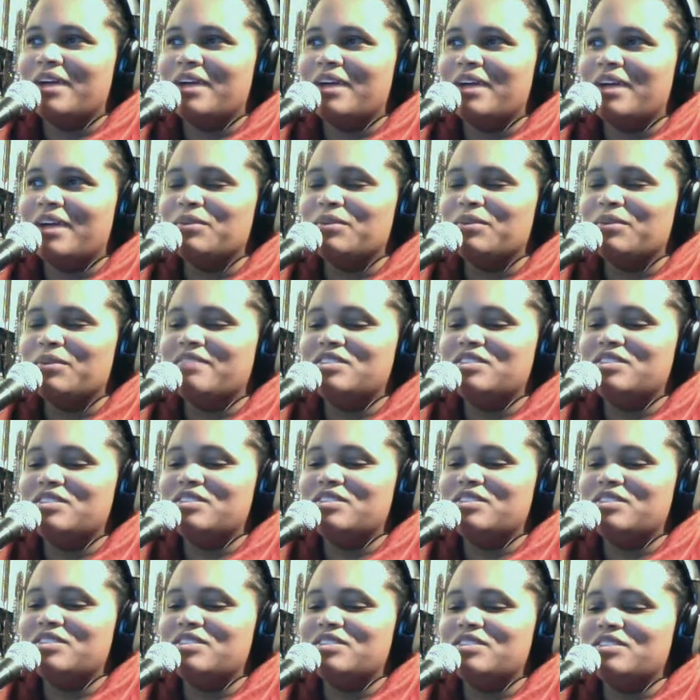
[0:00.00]
would love to
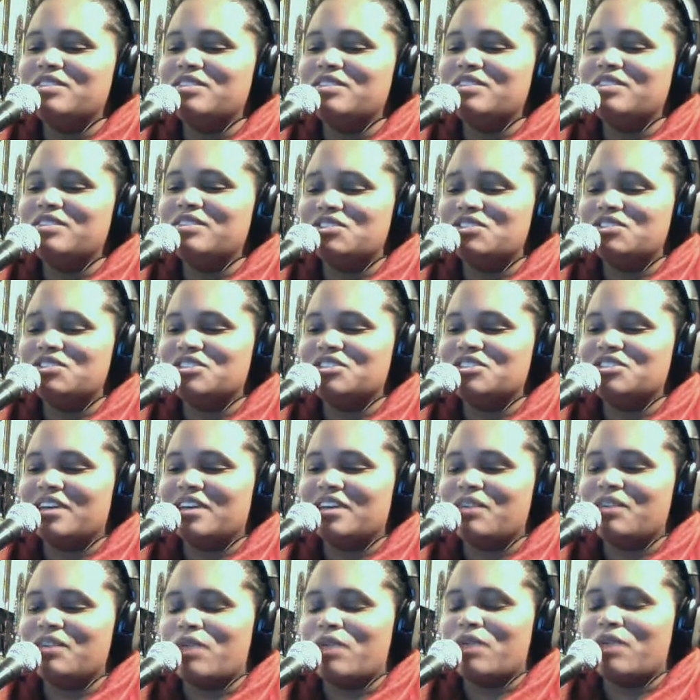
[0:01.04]
change
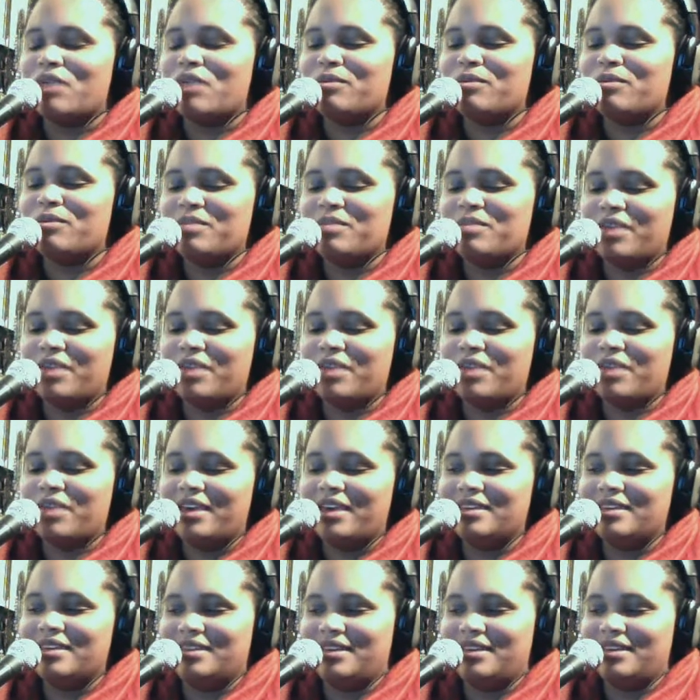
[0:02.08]
Robin White
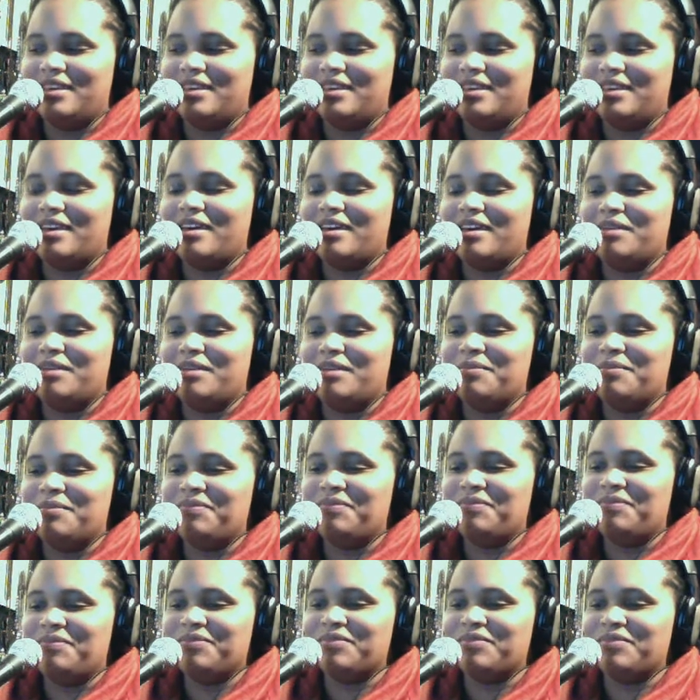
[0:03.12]
Penn.
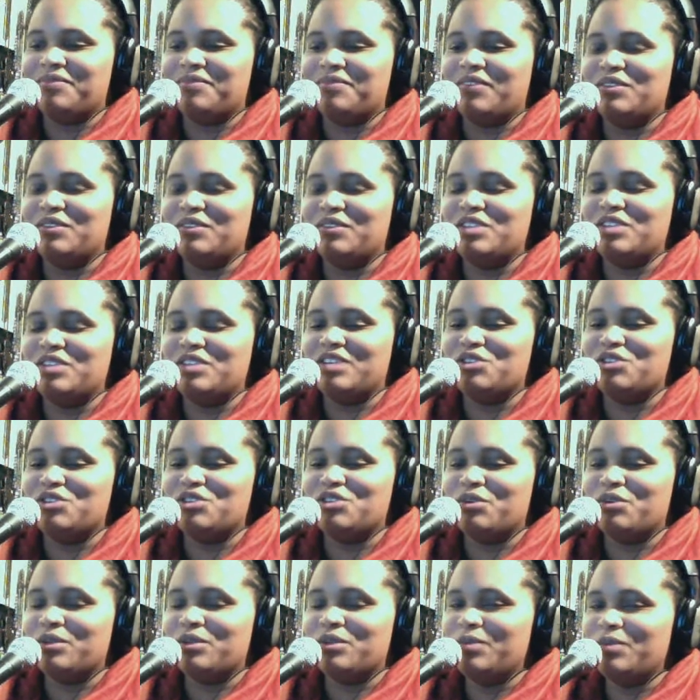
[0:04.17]
I'm going to change
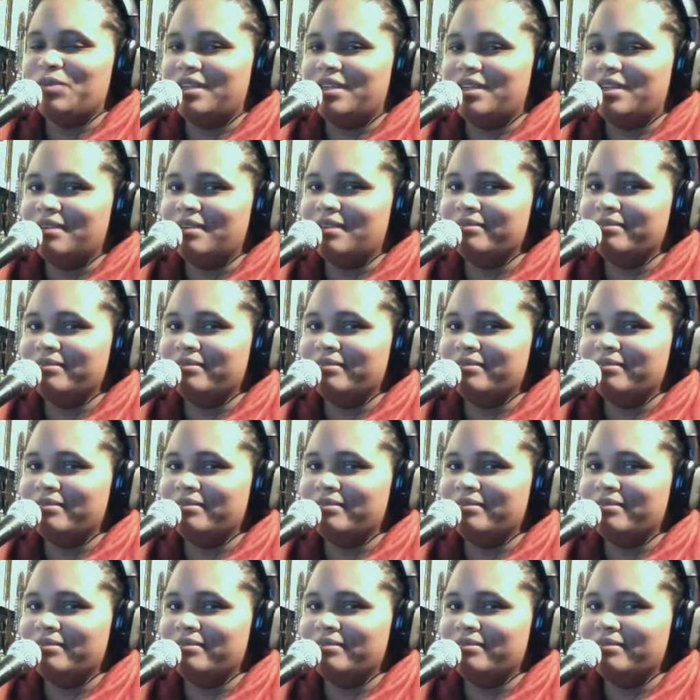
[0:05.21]
her with Lupita.